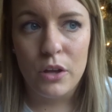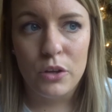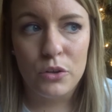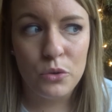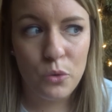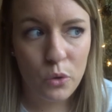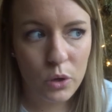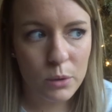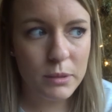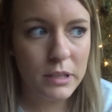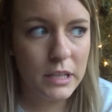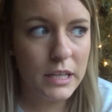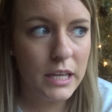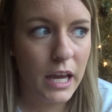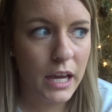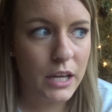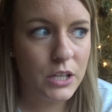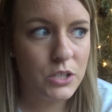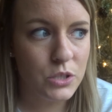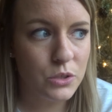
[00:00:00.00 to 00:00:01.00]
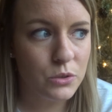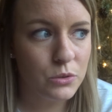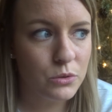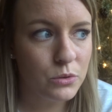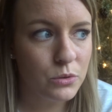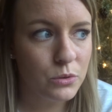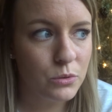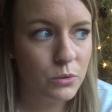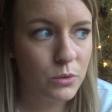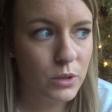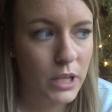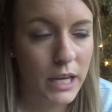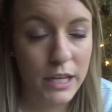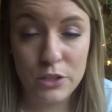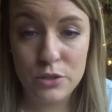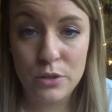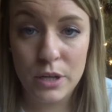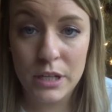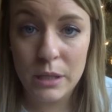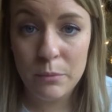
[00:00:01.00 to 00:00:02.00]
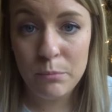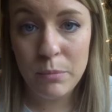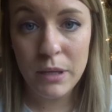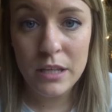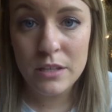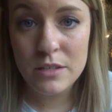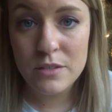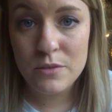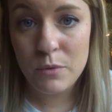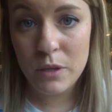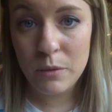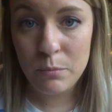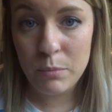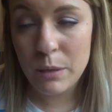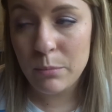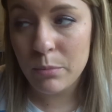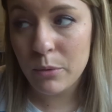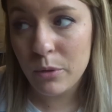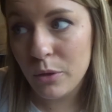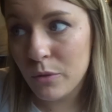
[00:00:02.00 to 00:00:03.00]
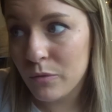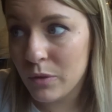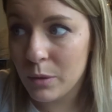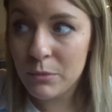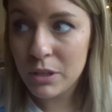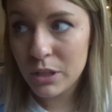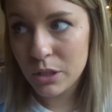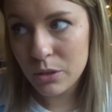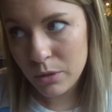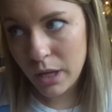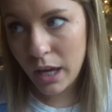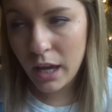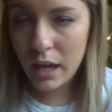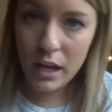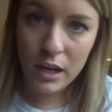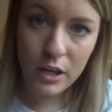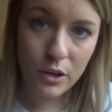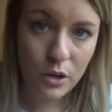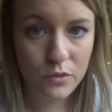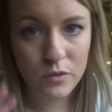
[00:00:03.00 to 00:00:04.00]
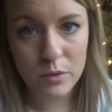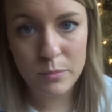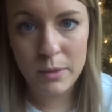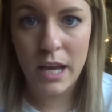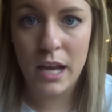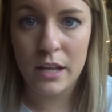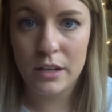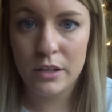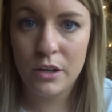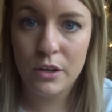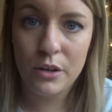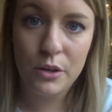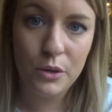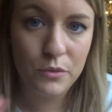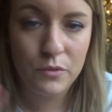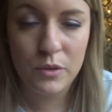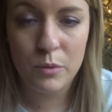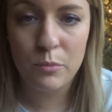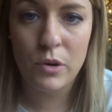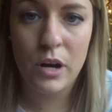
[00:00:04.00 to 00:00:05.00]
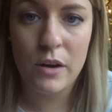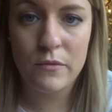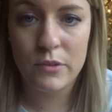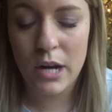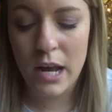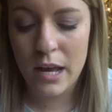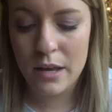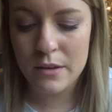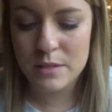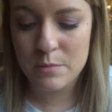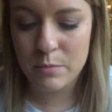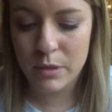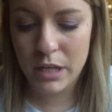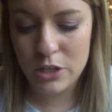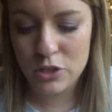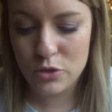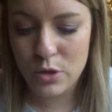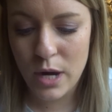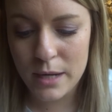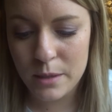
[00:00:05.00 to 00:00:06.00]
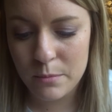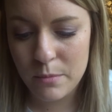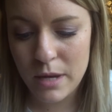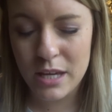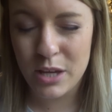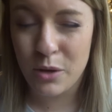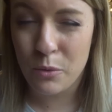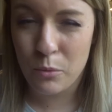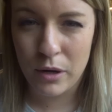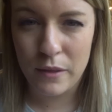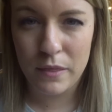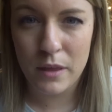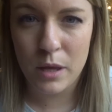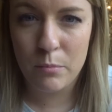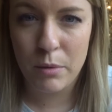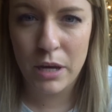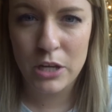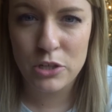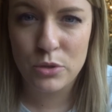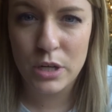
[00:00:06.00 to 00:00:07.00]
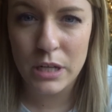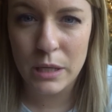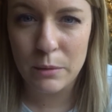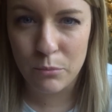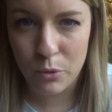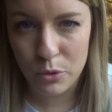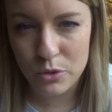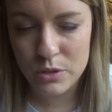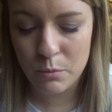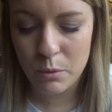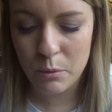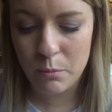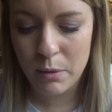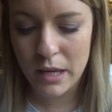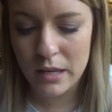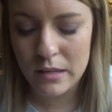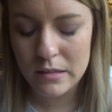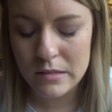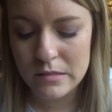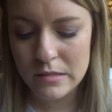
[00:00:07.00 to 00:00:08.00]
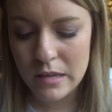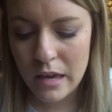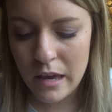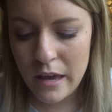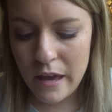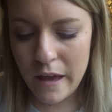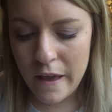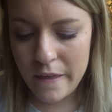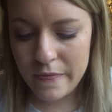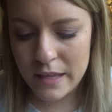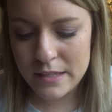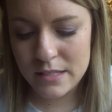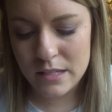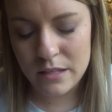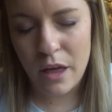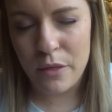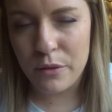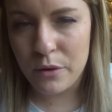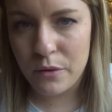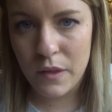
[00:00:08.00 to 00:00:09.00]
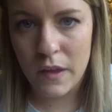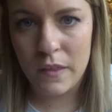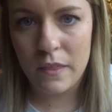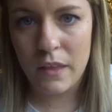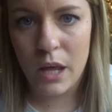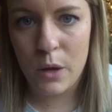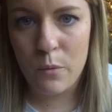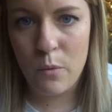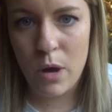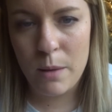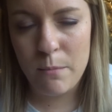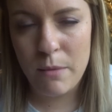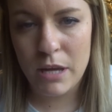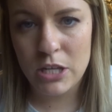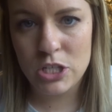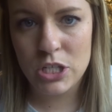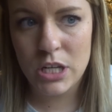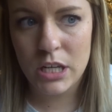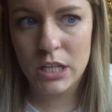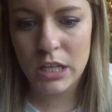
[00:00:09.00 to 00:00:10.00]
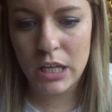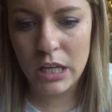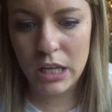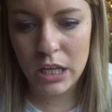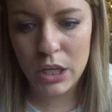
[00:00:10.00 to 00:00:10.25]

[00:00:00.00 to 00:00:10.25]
Normally I do like trading pins with people from the UK or from Canada or from wherever else, but I try to make it worth it by trading multiple pins. That's another thing that I wanna mention.